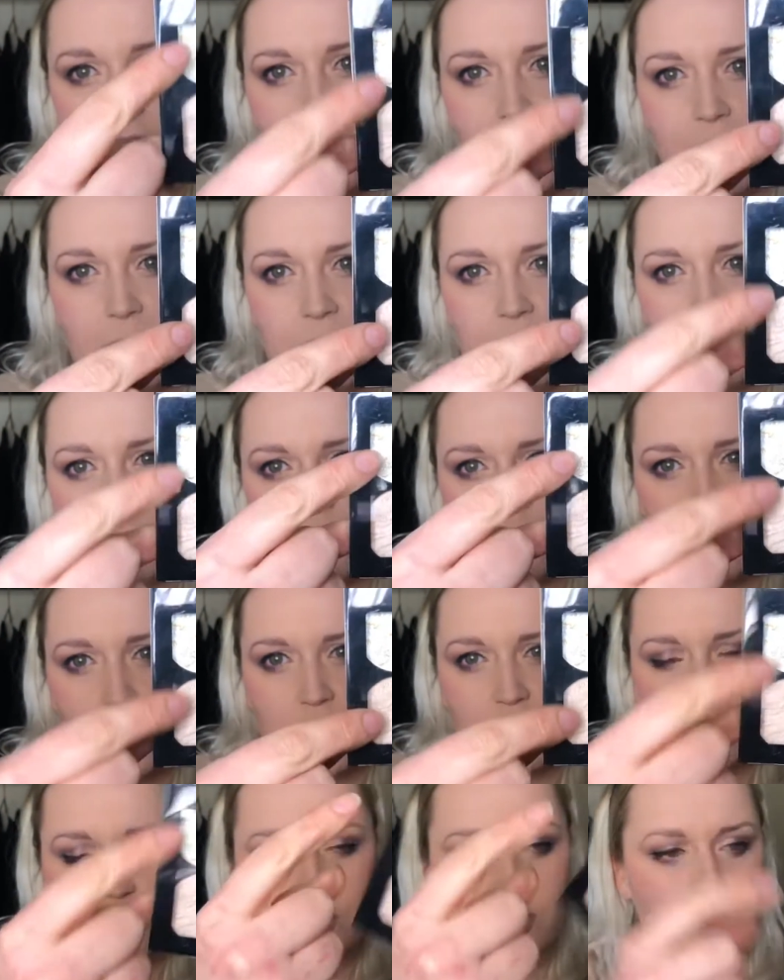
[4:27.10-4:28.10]
I
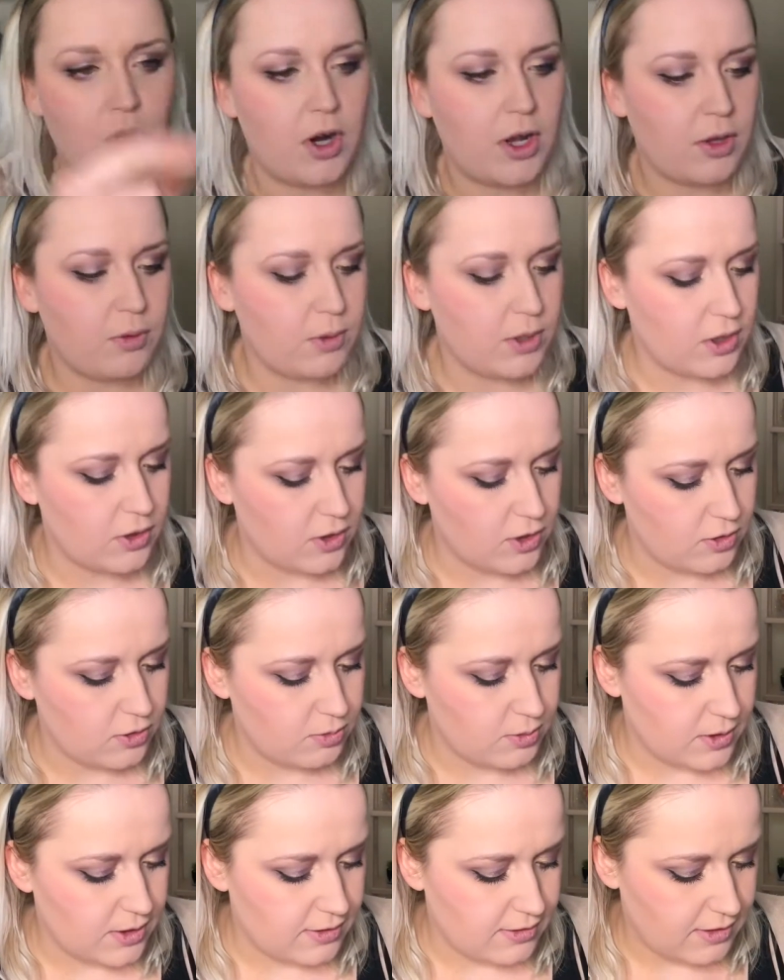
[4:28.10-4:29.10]
wanna try one of
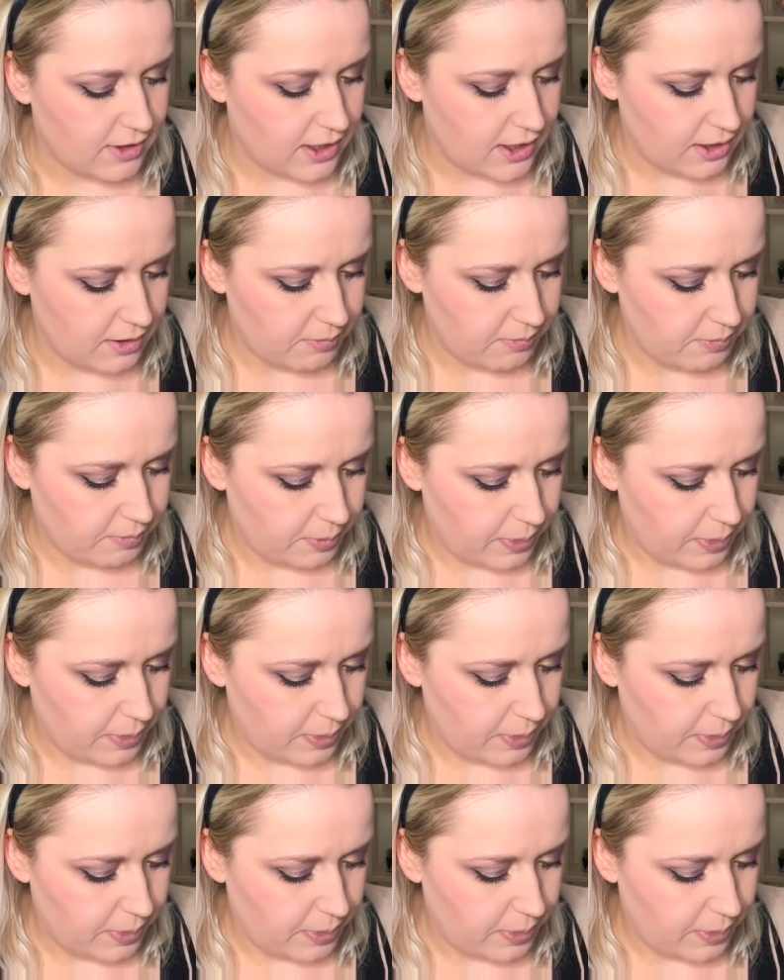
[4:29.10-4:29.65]
those ones there.